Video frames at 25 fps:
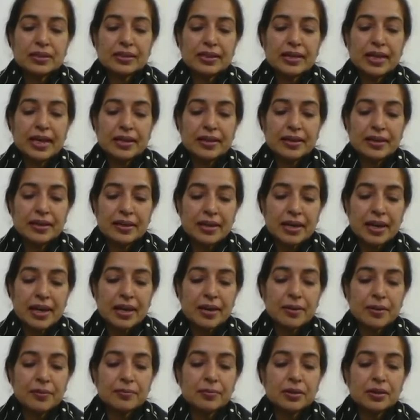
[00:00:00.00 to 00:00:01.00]
can
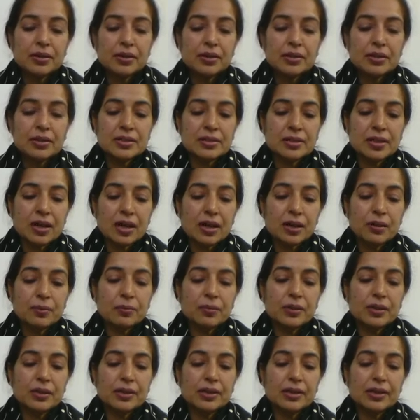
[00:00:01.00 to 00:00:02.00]
never
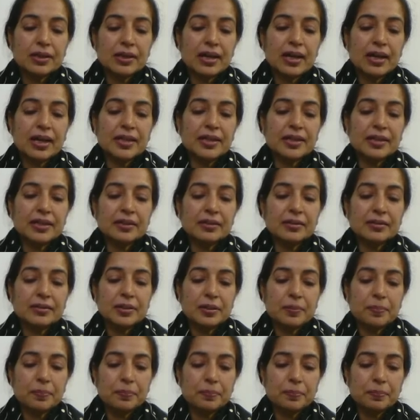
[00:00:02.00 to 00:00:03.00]
tower like
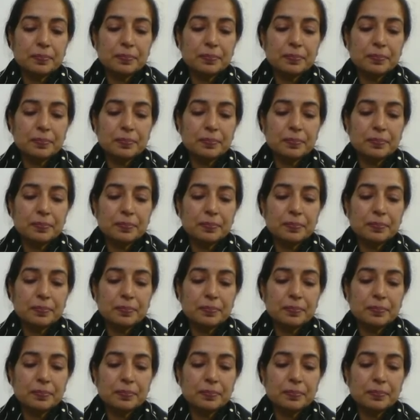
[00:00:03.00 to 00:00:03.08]
the